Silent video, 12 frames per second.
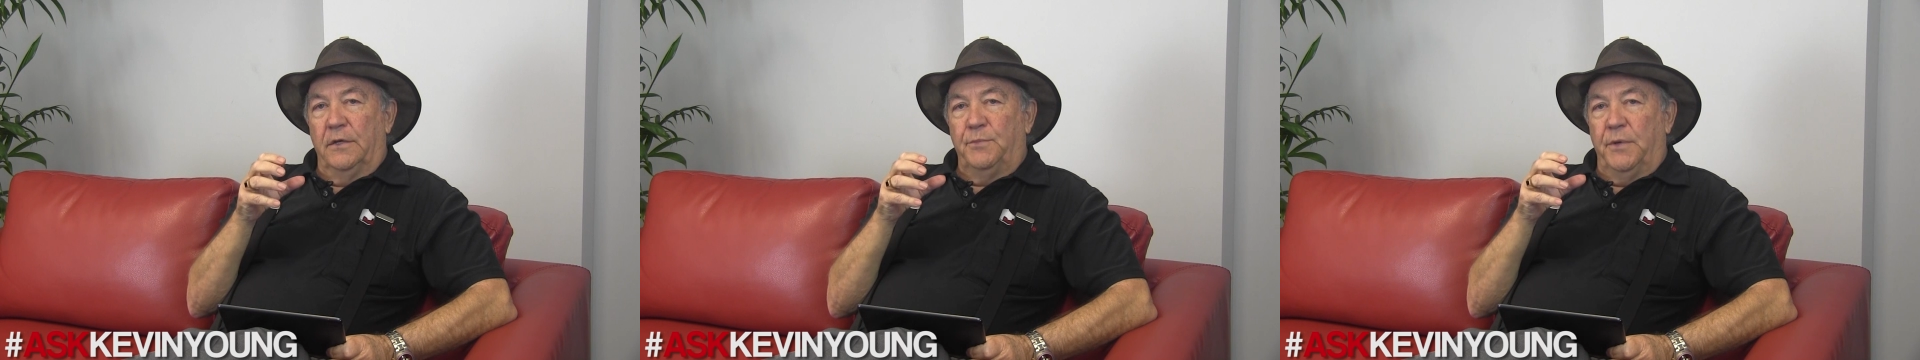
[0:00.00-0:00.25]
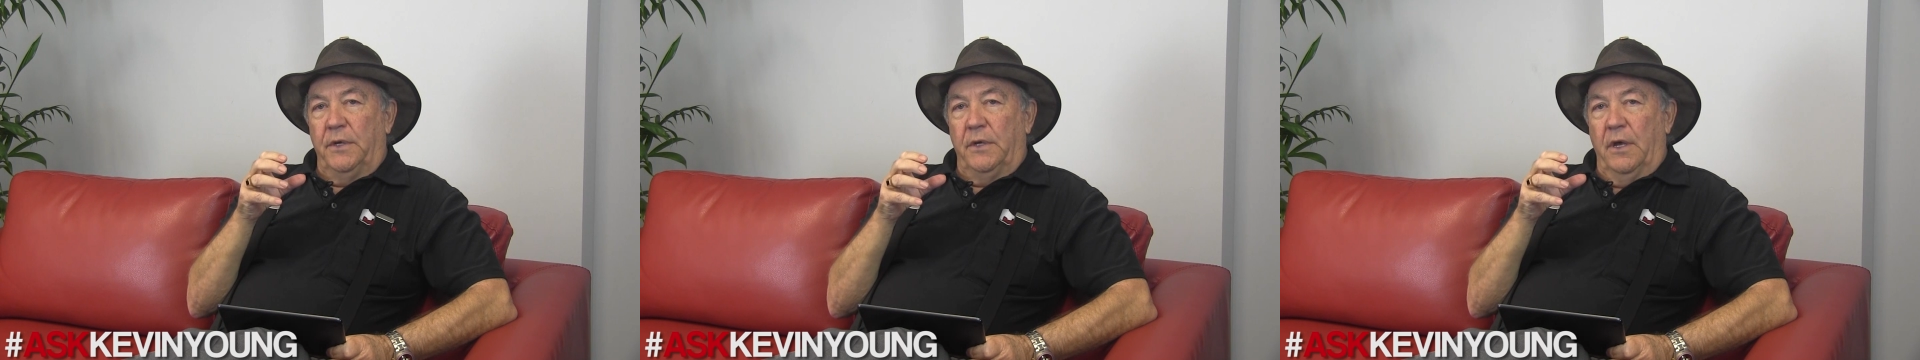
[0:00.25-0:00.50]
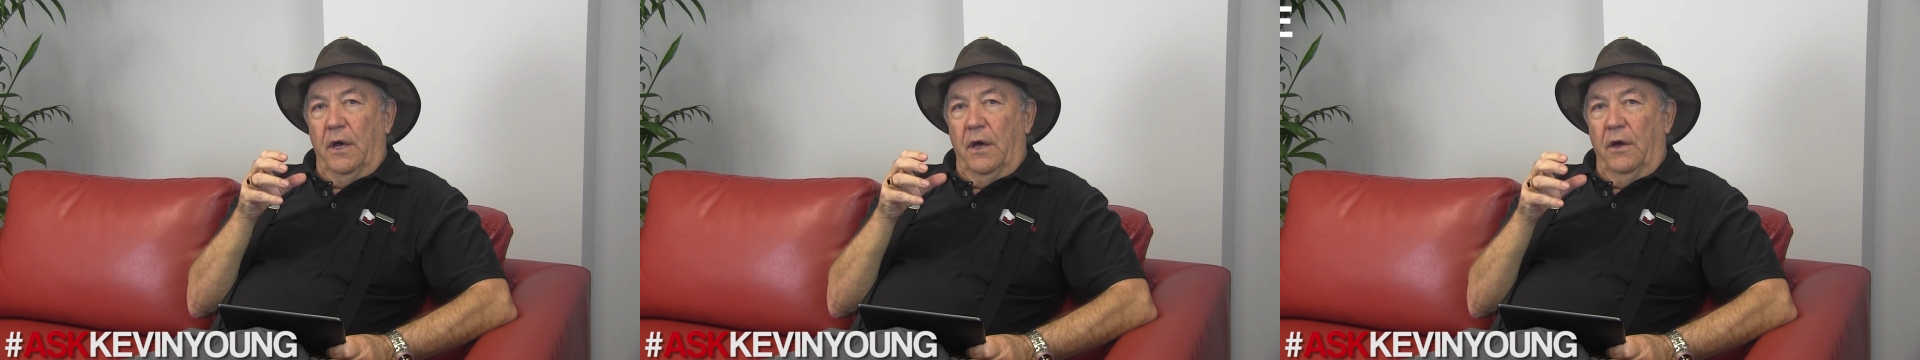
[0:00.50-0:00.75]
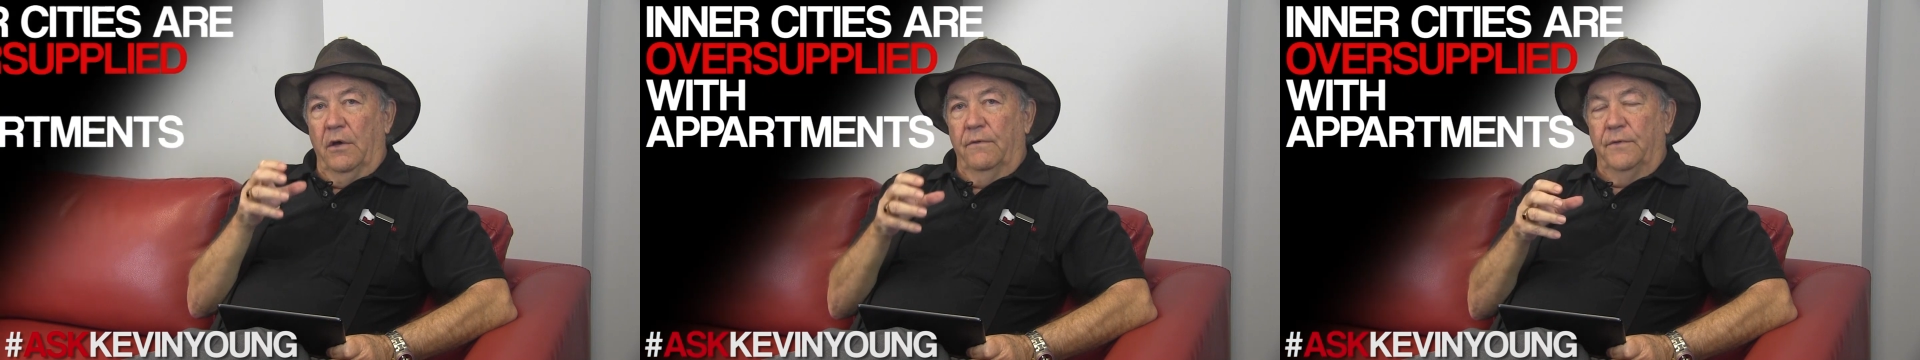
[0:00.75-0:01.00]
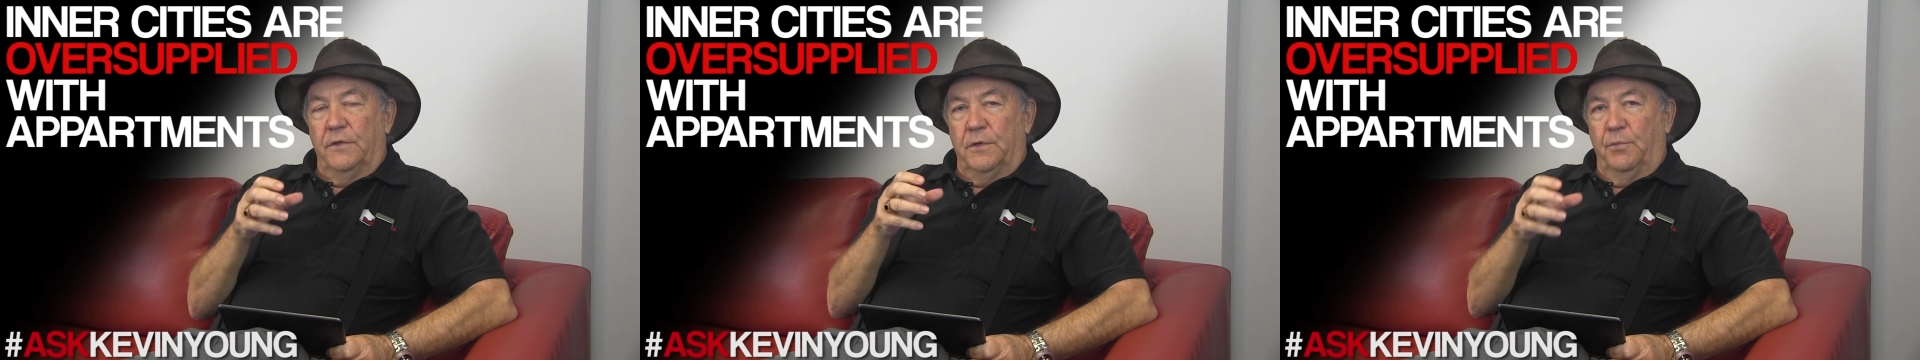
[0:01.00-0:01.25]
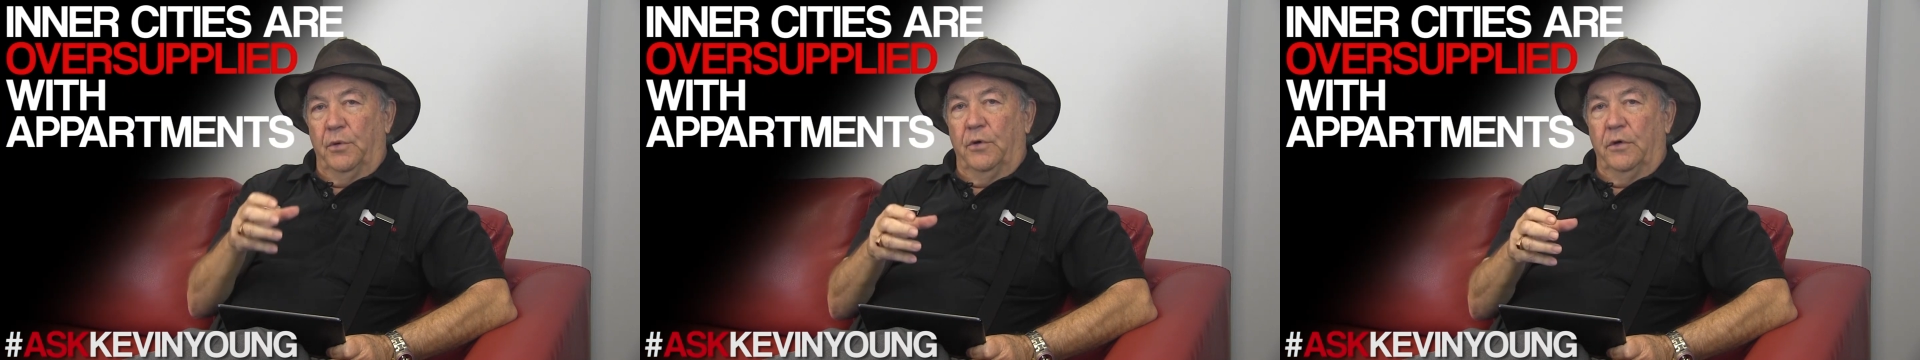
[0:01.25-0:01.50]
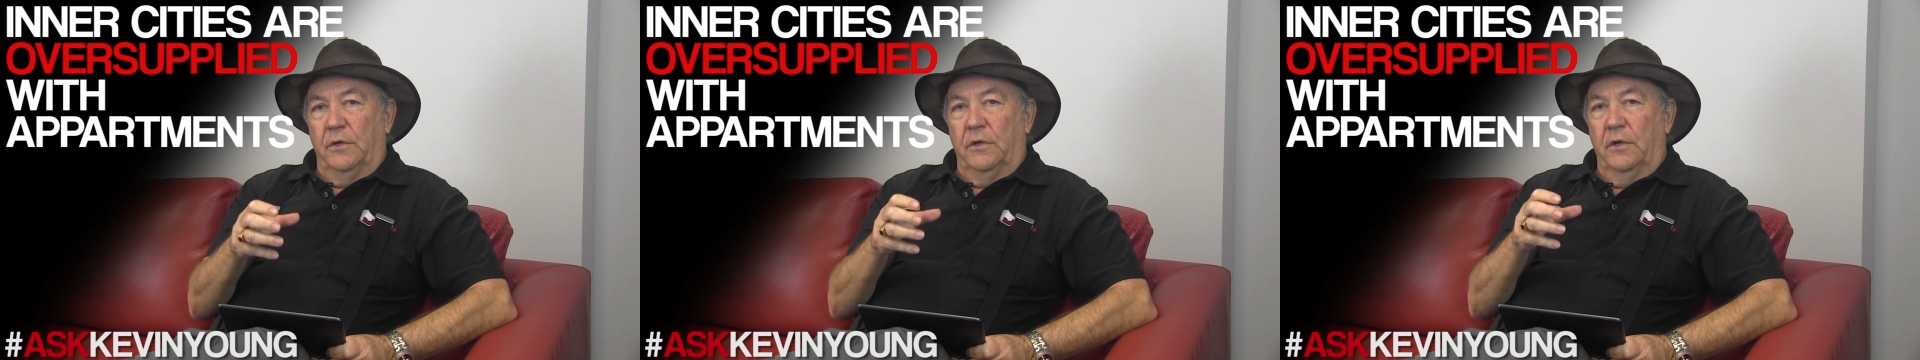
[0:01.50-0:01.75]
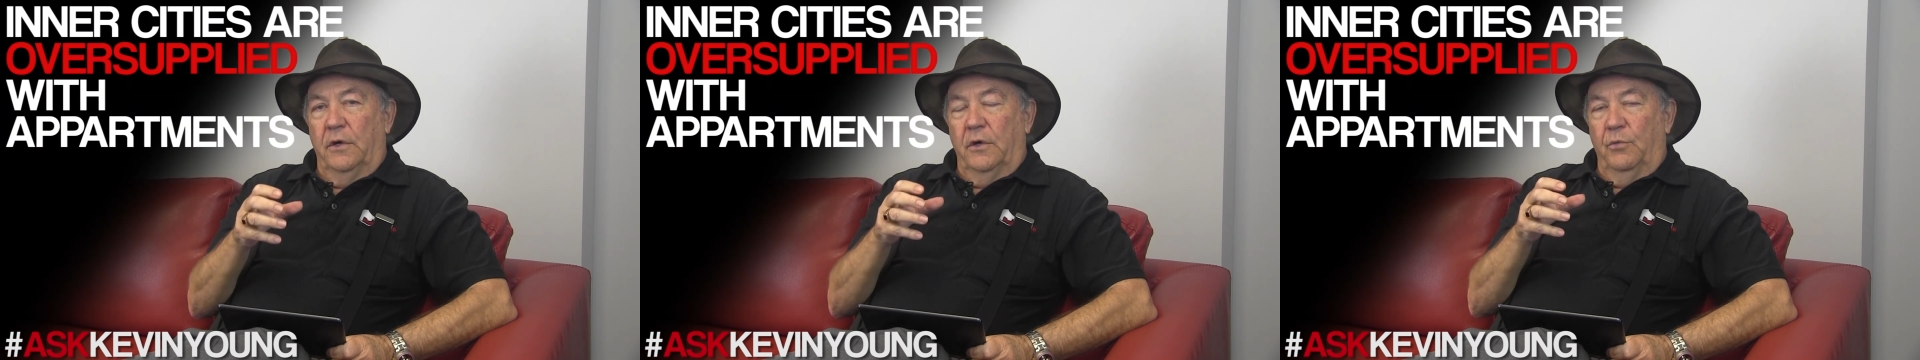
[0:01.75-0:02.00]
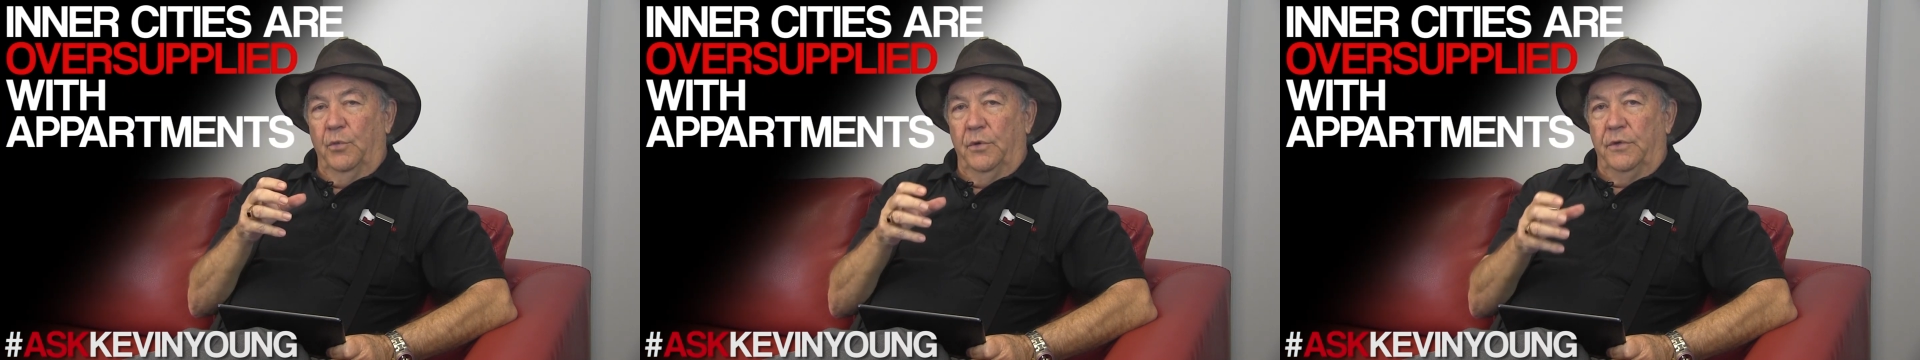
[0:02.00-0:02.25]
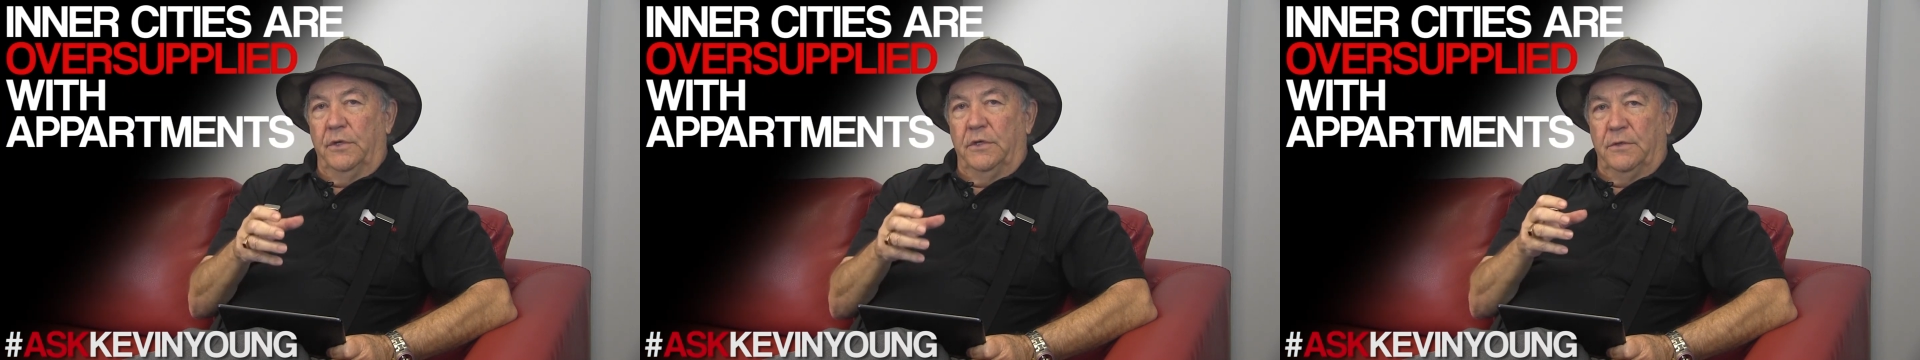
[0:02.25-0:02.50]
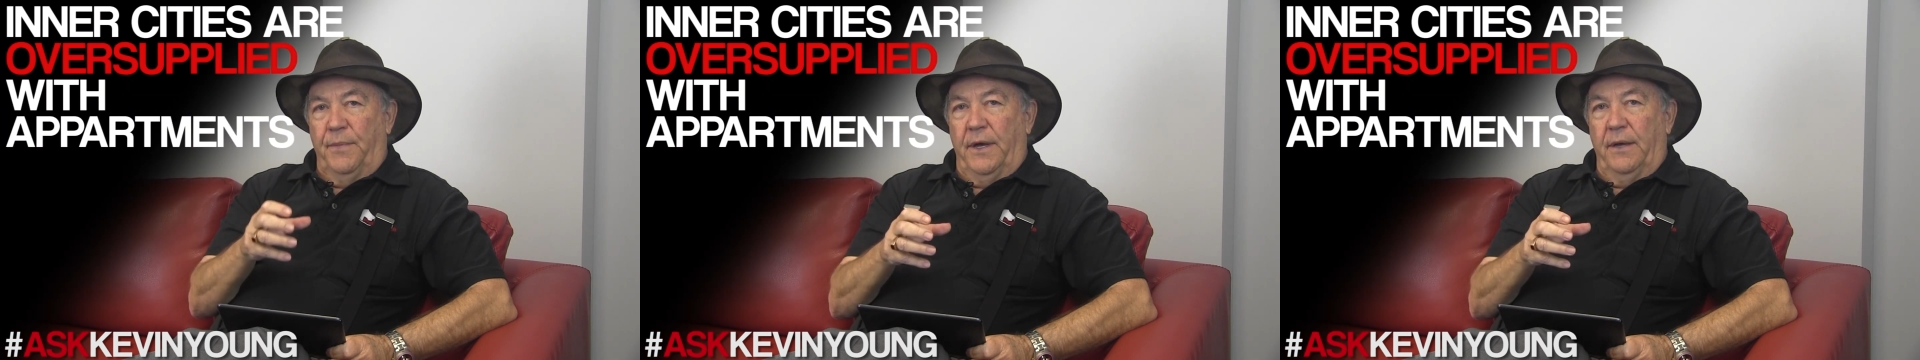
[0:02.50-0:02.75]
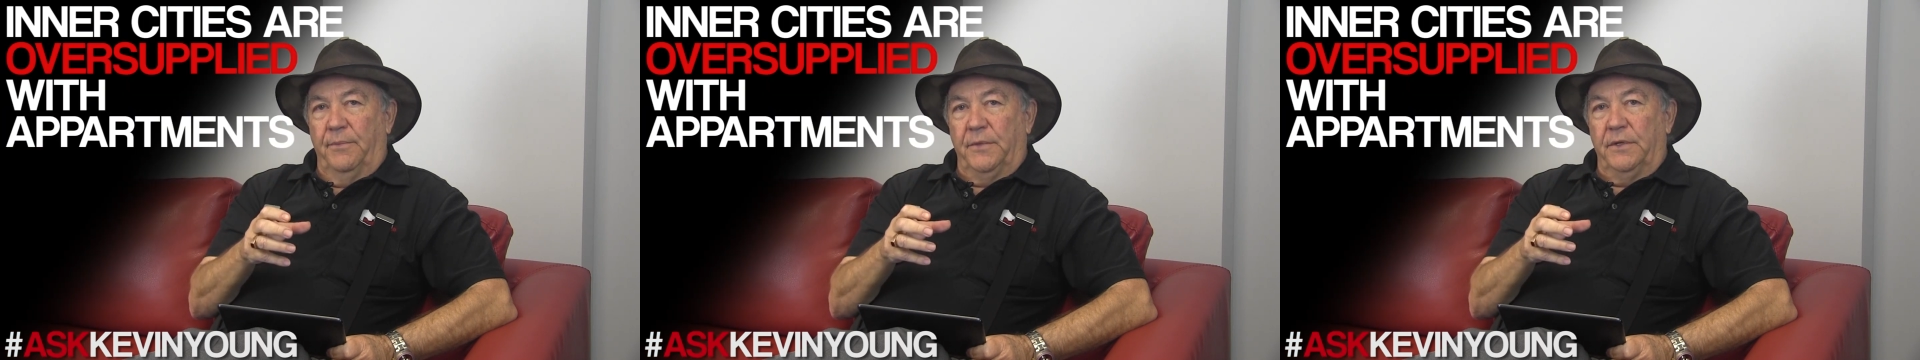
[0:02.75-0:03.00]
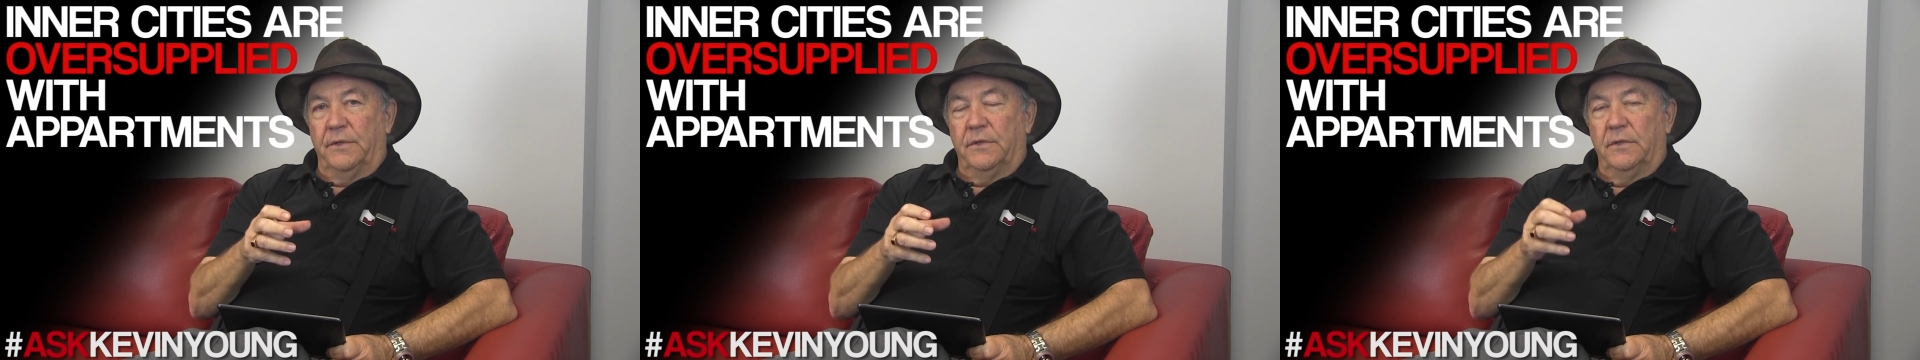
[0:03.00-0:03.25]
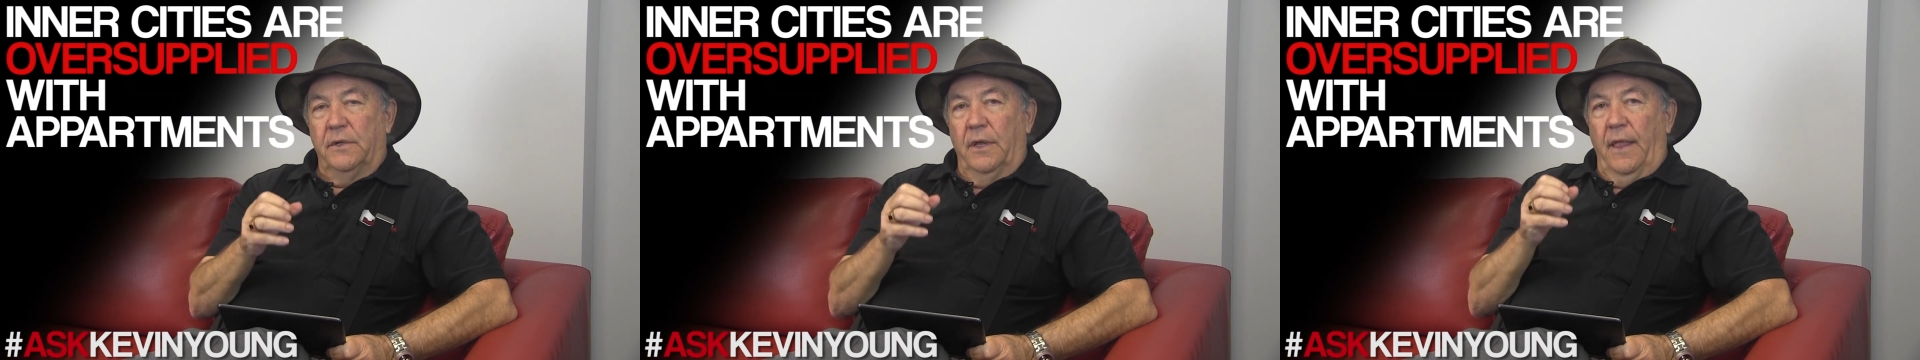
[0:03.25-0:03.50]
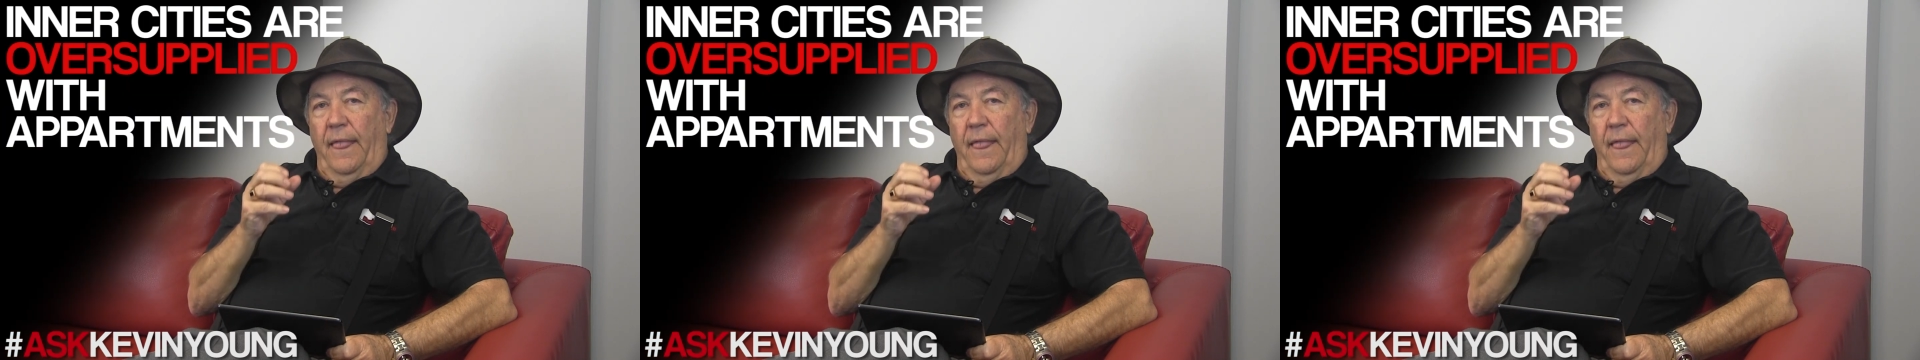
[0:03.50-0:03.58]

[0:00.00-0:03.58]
as being oversupplied with these apartments.